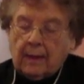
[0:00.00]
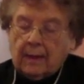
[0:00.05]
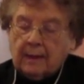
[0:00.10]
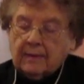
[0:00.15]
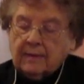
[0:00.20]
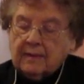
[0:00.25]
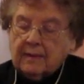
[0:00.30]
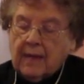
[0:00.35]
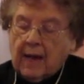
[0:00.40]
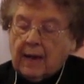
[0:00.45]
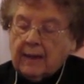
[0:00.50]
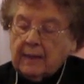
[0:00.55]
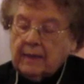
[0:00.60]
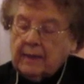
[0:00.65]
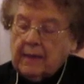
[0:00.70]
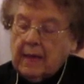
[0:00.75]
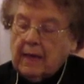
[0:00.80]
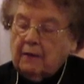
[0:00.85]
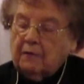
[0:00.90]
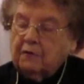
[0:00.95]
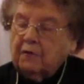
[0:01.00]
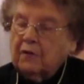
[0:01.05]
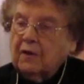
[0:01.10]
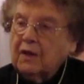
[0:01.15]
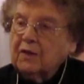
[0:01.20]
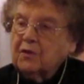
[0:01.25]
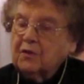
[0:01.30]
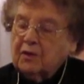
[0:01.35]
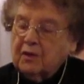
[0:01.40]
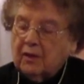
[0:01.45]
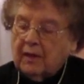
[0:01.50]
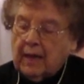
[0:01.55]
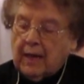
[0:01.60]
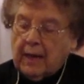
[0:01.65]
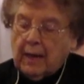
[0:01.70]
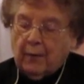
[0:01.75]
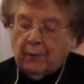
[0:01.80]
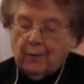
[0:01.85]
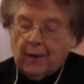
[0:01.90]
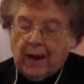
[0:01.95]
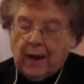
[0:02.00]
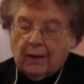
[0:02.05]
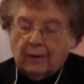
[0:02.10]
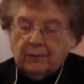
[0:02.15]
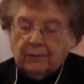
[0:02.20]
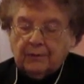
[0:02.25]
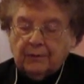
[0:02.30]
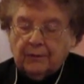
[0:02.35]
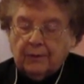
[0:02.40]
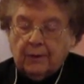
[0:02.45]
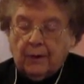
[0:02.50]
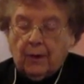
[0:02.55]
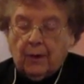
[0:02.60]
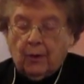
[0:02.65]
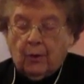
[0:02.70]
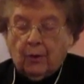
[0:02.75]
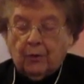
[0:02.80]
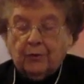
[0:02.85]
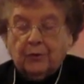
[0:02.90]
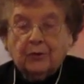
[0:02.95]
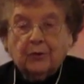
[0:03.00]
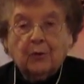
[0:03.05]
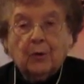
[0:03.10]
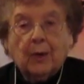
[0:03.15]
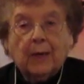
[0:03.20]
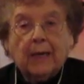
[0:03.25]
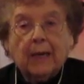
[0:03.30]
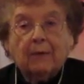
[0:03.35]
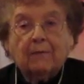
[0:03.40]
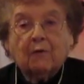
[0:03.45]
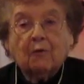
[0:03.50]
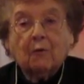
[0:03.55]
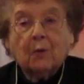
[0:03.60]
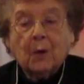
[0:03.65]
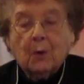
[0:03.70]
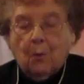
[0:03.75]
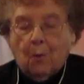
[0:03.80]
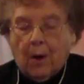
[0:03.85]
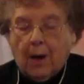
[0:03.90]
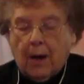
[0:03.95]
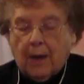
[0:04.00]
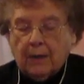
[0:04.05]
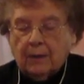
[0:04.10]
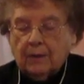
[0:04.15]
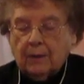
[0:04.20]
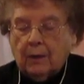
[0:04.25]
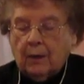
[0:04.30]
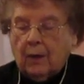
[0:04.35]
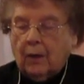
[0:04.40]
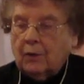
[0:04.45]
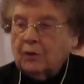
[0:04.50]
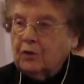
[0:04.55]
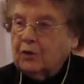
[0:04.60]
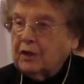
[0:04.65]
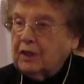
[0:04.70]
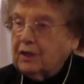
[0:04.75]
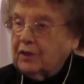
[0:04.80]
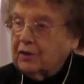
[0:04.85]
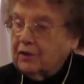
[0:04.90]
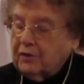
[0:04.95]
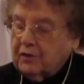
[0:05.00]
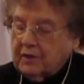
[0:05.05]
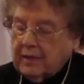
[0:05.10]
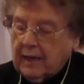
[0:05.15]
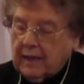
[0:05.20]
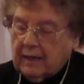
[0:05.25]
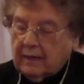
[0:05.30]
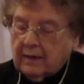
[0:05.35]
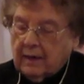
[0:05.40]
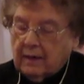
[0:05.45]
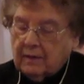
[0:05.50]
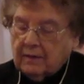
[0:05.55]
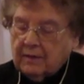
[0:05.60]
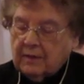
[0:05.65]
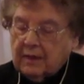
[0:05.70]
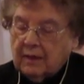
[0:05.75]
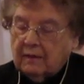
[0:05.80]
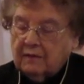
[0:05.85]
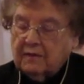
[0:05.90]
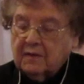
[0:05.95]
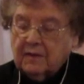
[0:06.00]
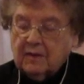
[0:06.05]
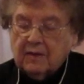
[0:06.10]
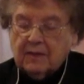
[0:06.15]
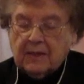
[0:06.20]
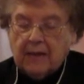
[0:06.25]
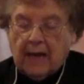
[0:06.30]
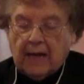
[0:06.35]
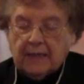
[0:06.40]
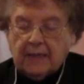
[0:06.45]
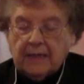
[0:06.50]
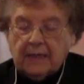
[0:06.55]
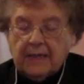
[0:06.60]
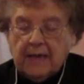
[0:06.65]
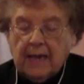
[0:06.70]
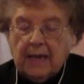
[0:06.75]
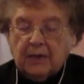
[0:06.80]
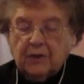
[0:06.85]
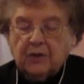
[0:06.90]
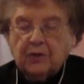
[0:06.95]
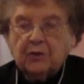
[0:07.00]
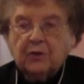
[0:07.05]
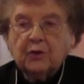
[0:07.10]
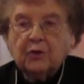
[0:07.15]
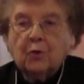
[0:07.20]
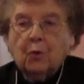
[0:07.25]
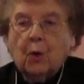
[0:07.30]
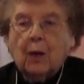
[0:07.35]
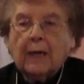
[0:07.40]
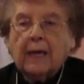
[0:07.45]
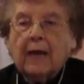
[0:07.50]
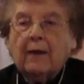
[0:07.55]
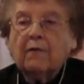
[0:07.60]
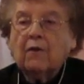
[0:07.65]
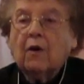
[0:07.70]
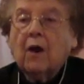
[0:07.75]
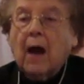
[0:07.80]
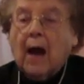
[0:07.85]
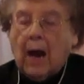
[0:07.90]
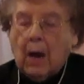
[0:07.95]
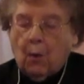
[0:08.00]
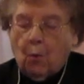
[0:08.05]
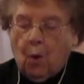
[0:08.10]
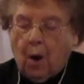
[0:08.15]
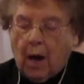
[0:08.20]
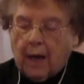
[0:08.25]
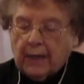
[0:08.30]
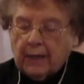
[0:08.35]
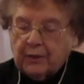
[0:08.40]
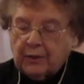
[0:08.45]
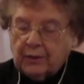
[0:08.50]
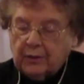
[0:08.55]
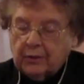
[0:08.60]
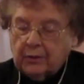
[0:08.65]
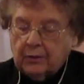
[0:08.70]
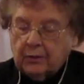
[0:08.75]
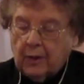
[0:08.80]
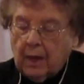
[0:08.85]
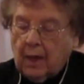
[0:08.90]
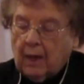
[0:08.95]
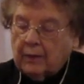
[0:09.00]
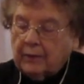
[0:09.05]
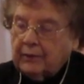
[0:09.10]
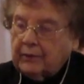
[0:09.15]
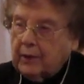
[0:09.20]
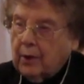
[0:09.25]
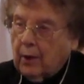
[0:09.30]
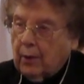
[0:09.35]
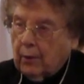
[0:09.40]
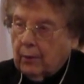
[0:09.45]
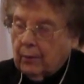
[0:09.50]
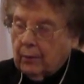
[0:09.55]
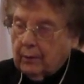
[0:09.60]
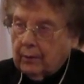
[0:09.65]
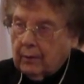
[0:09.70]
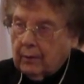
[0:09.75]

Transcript: It's not a day for us to lay around or do whatever we want to entertain ourselves. It's not a day to do whatever I want to do. No.